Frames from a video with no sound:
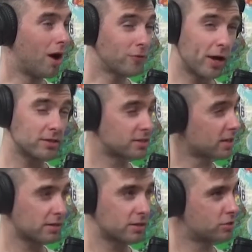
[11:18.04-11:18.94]
House is
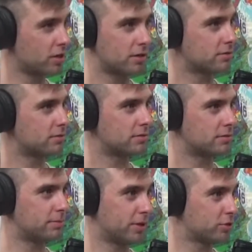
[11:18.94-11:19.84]
technically a chain,
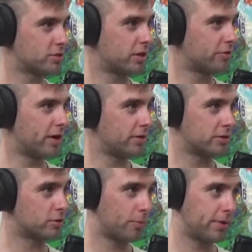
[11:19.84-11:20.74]
but there's none around here.
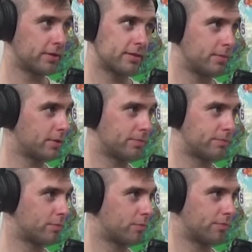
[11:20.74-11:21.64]
Don't pick. That'd be
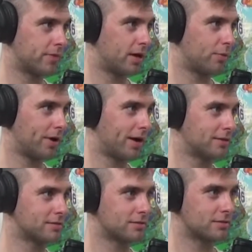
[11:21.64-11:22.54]
not wise.